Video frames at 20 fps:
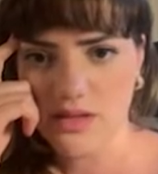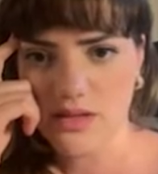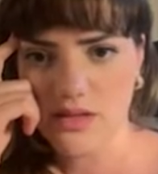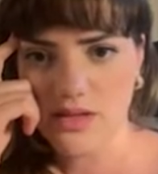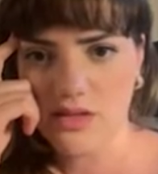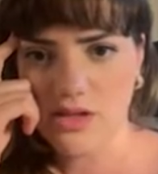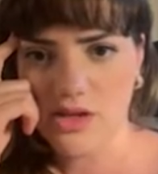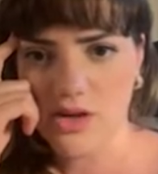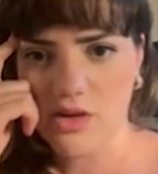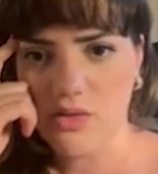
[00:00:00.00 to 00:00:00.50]

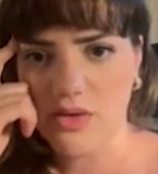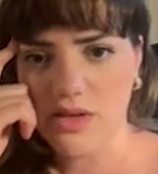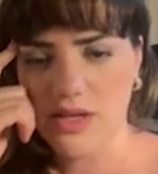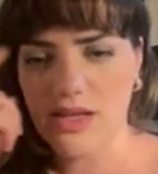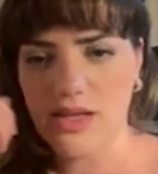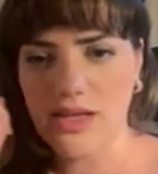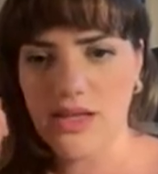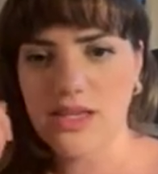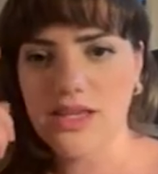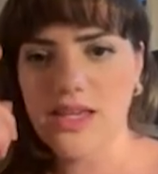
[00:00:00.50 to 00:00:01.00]
You know,
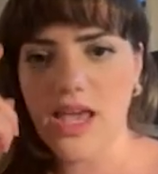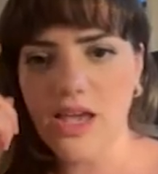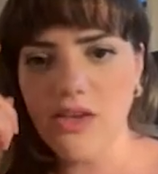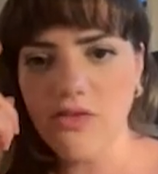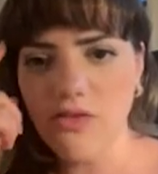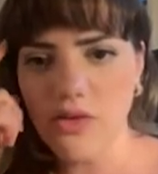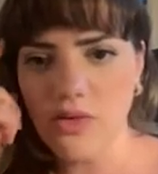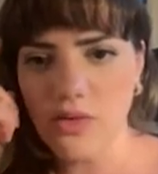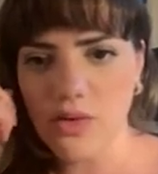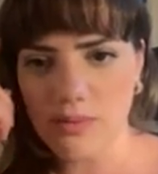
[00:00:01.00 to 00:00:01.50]
it
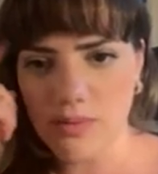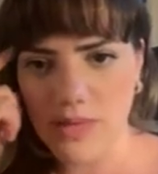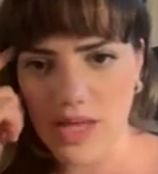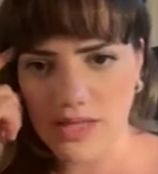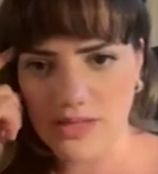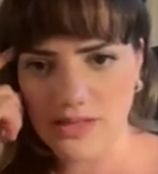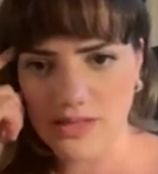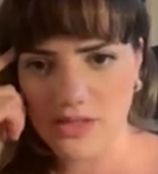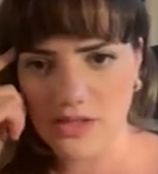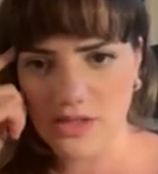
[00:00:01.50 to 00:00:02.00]
gave you a
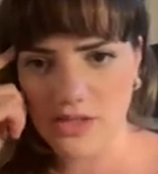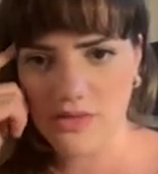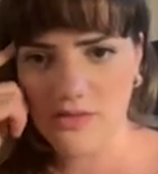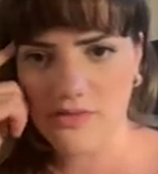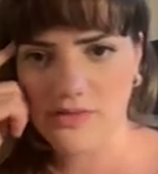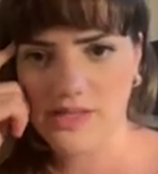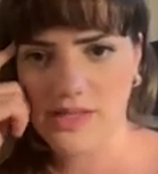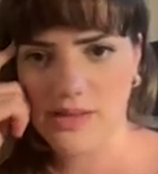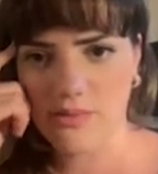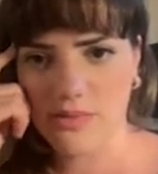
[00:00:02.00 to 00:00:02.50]
message of
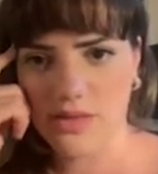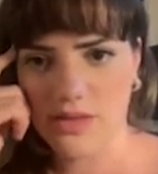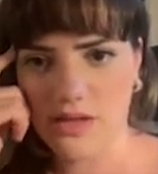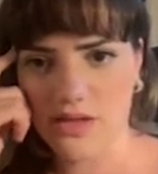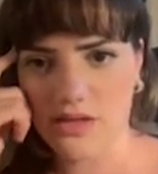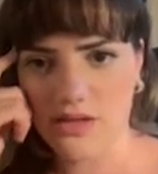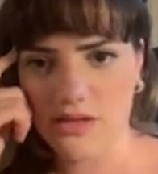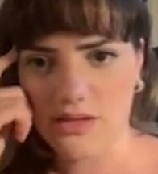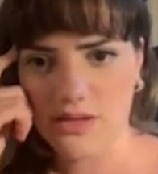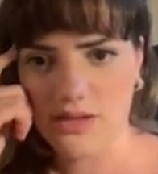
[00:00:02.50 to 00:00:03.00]

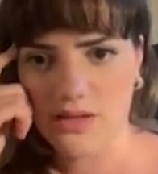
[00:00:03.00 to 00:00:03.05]
something.